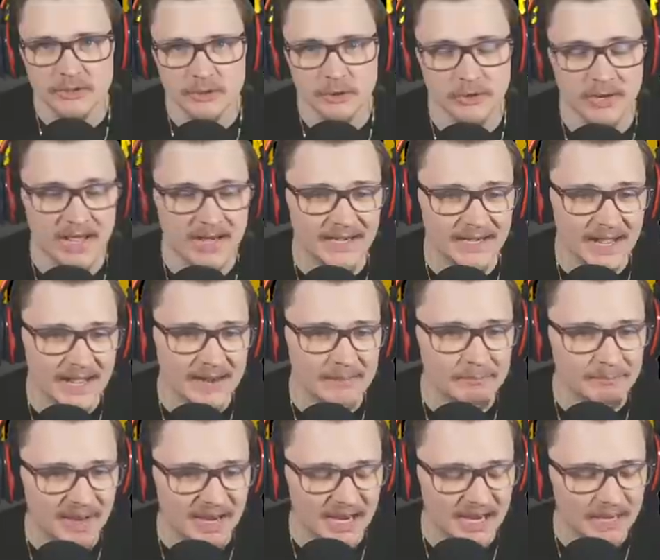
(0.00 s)
so
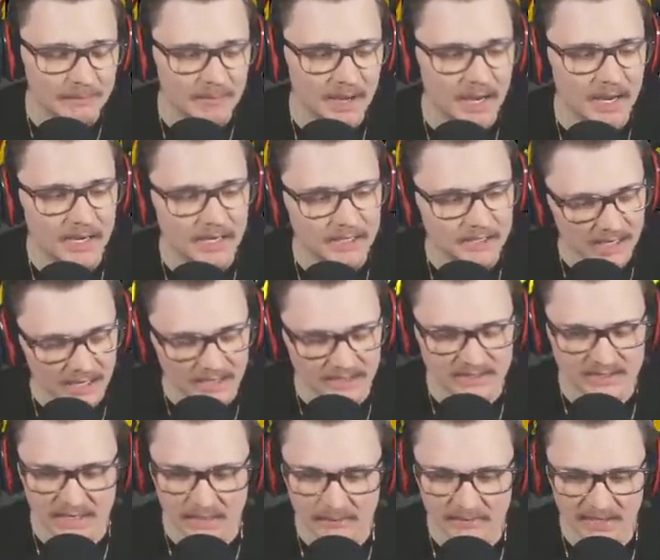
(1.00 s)
99 babe
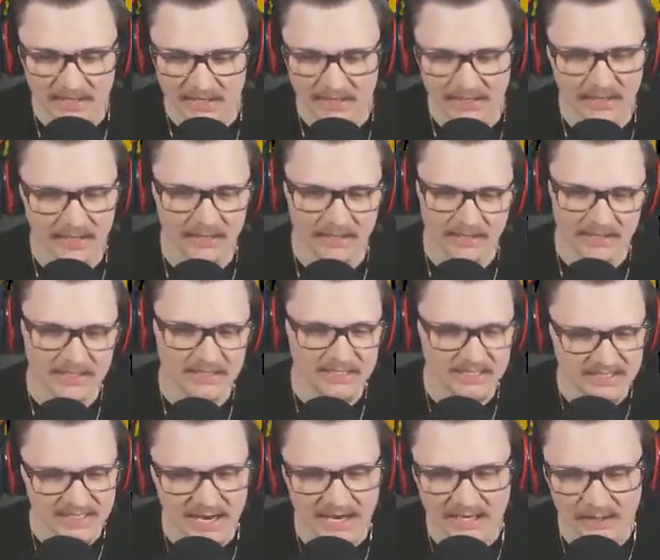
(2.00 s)
yes i mean he's
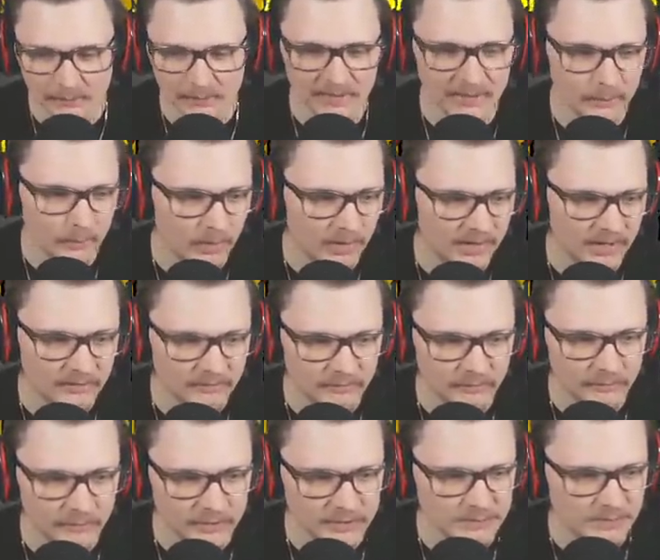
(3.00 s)
exactly what you want out of a
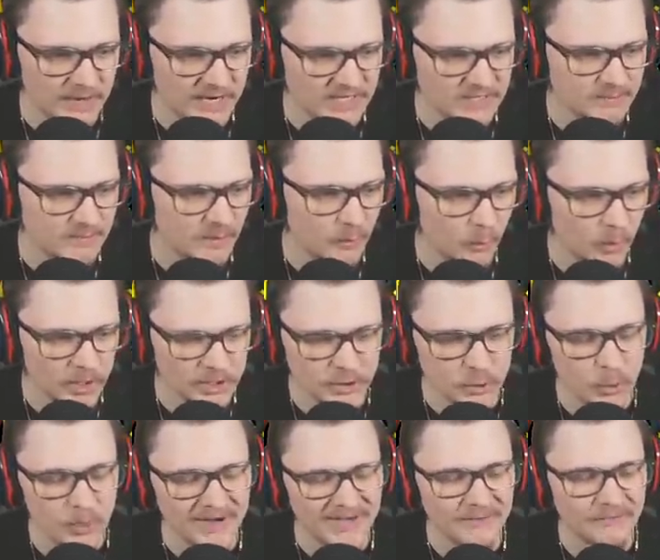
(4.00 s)
first baseman
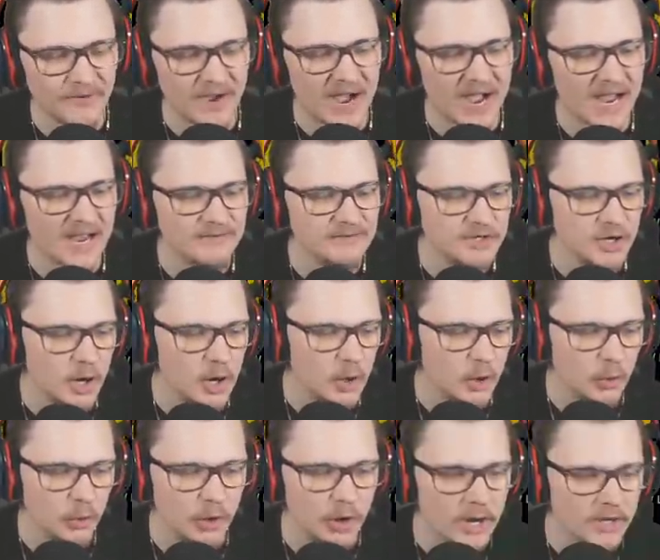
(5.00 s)
125s
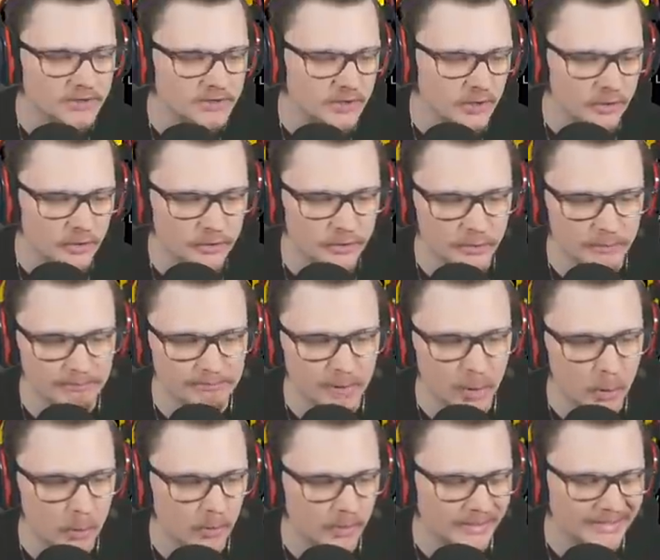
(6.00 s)
across the
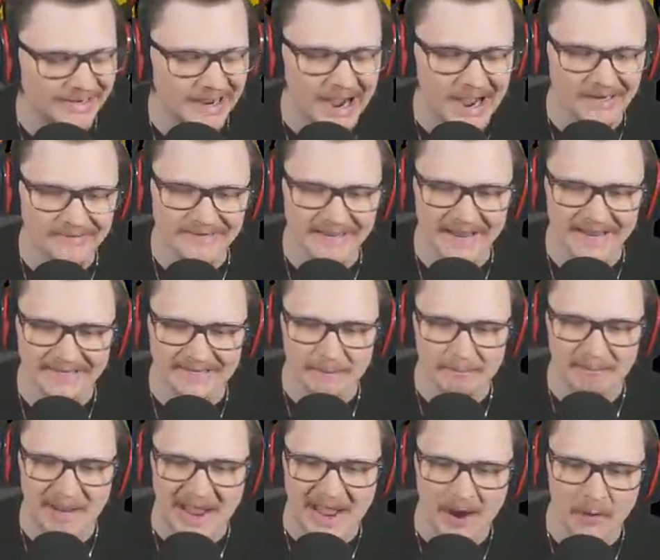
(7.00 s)
board contact
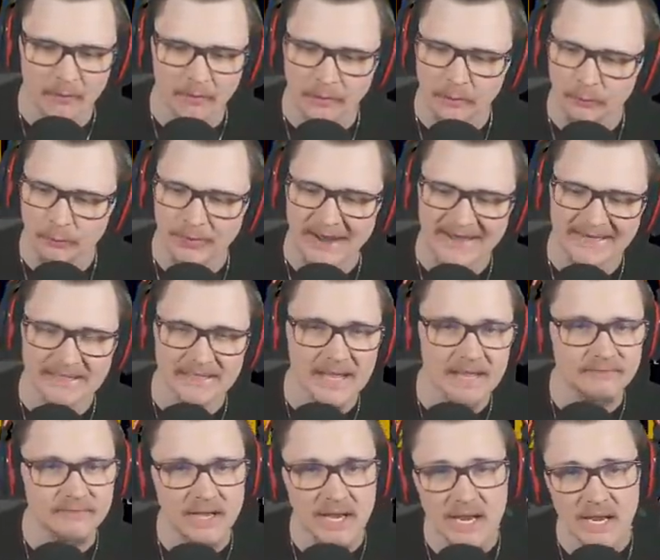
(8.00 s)
power right
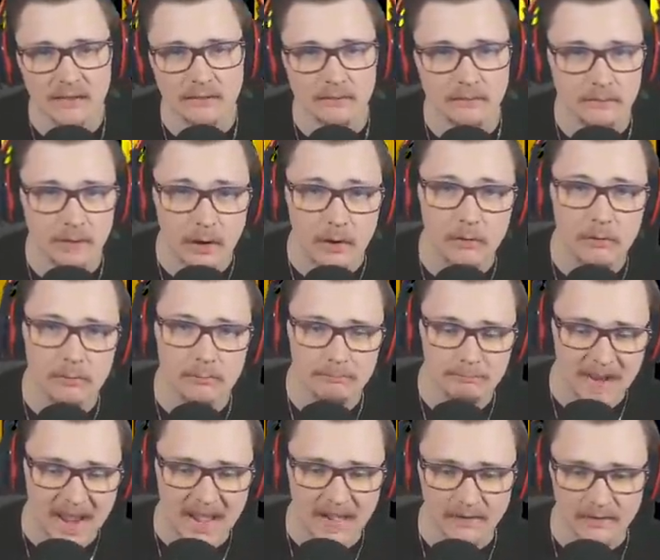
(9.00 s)
left it don't
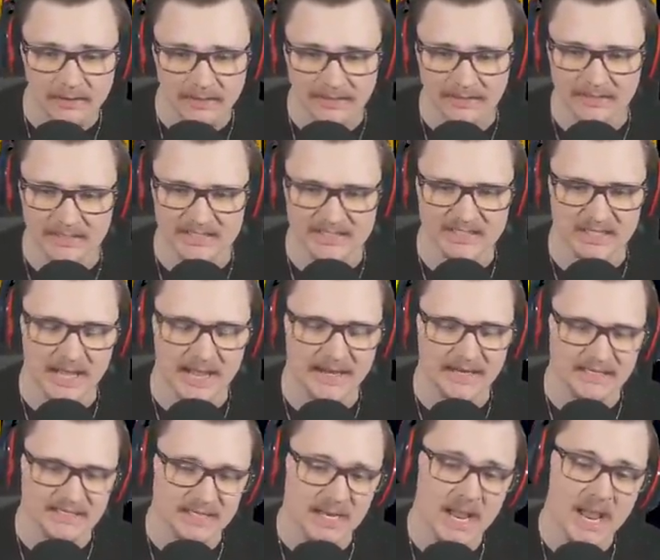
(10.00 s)
matter in the
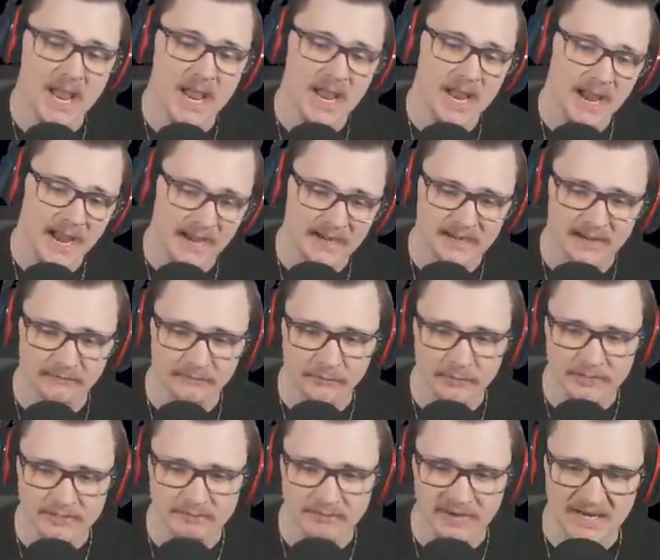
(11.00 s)
slightest and at
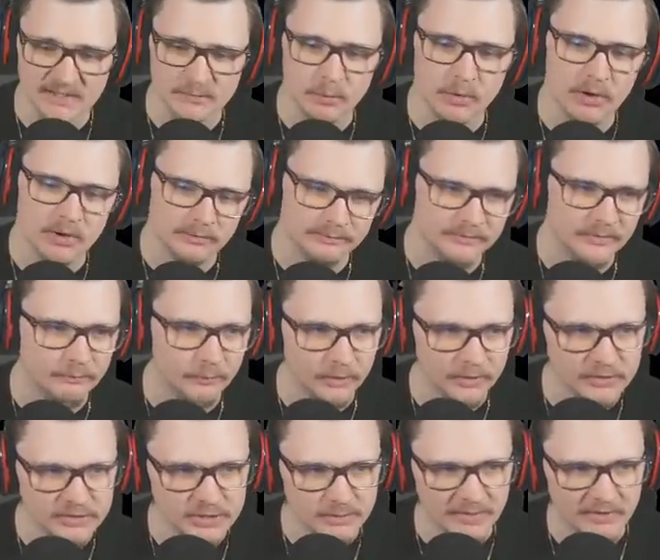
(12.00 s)
first base well if we're
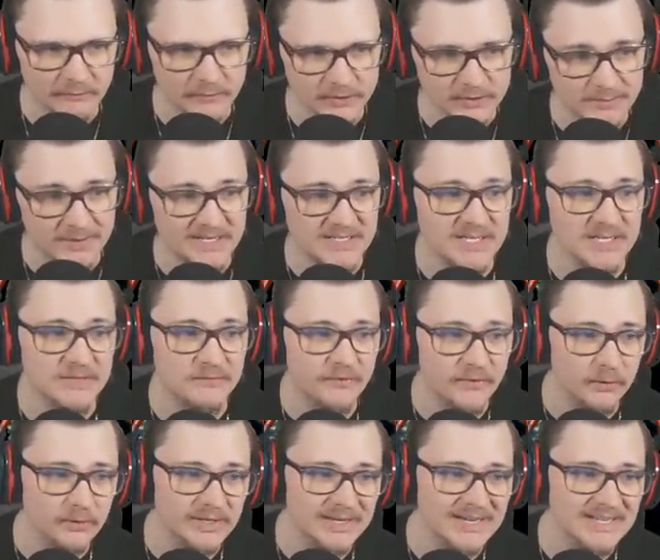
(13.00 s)
using him at first base his
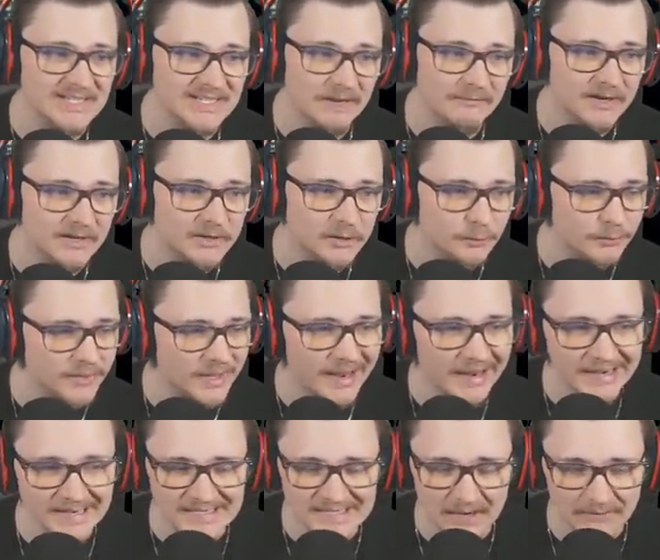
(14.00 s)
fielding is 72 with the
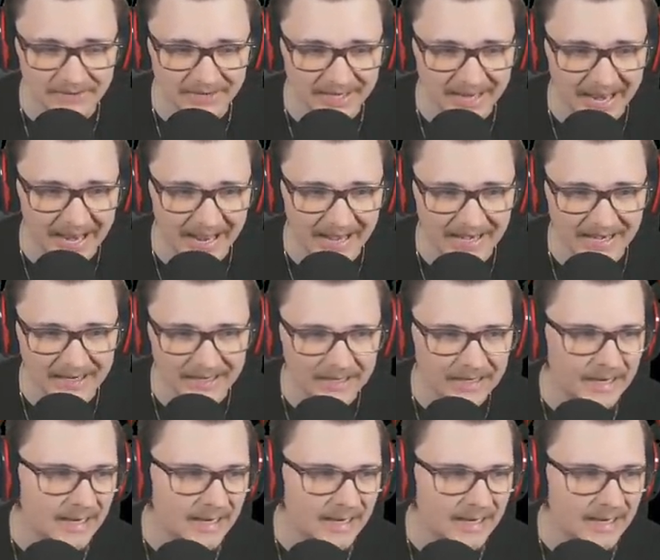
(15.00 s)
87 cannon